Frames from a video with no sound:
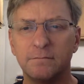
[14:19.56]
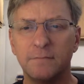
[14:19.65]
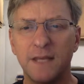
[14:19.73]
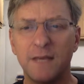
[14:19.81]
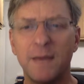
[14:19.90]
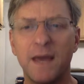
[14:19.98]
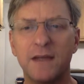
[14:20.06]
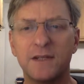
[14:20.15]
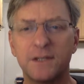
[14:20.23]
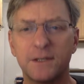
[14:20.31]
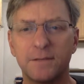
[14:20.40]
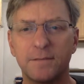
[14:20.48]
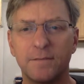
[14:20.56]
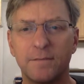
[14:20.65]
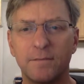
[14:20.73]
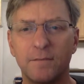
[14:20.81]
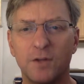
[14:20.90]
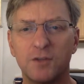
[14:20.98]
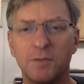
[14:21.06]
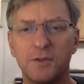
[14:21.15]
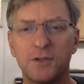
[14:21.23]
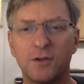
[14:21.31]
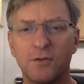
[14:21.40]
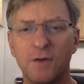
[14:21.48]
MS, multiple
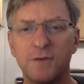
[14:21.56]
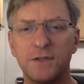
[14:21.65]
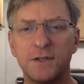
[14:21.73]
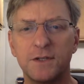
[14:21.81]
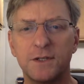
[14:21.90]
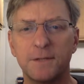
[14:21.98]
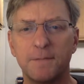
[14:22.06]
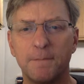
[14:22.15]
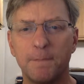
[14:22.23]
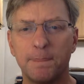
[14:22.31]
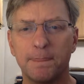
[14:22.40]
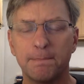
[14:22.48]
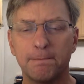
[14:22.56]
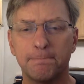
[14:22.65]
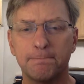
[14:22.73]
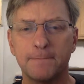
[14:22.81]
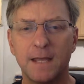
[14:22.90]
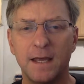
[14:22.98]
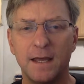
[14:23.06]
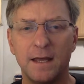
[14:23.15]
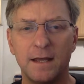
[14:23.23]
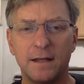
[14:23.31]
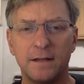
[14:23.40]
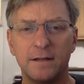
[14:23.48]
sclerosis,
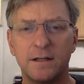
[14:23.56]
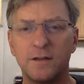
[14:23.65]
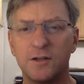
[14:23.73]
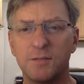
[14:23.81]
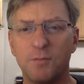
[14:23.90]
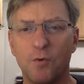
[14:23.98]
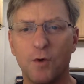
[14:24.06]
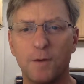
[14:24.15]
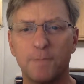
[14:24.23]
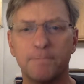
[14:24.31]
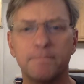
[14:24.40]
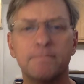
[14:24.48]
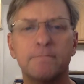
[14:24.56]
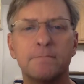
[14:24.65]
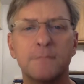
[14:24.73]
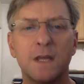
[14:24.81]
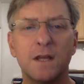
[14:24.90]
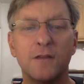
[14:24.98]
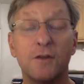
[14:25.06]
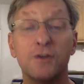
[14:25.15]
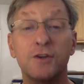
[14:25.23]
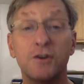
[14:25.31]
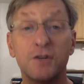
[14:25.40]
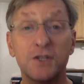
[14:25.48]
and there's more. Those
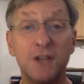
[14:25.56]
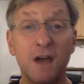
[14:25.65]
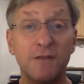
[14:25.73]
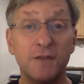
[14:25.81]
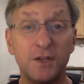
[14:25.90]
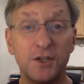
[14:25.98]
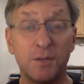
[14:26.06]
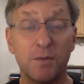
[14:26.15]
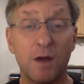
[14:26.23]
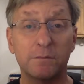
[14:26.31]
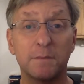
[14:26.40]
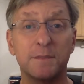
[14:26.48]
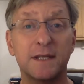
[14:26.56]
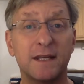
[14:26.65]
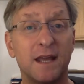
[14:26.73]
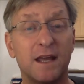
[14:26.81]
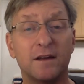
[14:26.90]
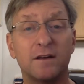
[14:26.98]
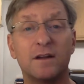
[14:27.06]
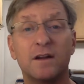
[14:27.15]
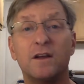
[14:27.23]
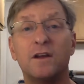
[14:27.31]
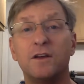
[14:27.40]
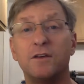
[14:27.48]
are your soft tissue problems. Again,
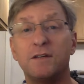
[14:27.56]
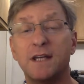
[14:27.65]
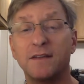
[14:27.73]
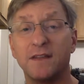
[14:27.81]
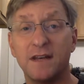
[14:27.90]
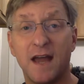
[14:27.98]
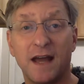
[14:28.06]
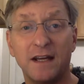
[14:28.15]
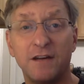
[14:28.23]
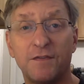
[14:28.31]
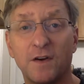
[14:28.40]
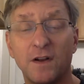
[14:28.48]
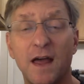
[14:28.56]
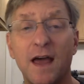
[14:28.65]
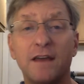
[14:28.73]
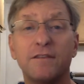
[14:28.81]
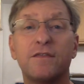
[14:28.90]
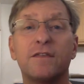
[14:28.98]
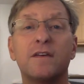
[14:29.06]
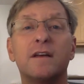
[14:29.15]
you take the 90 for life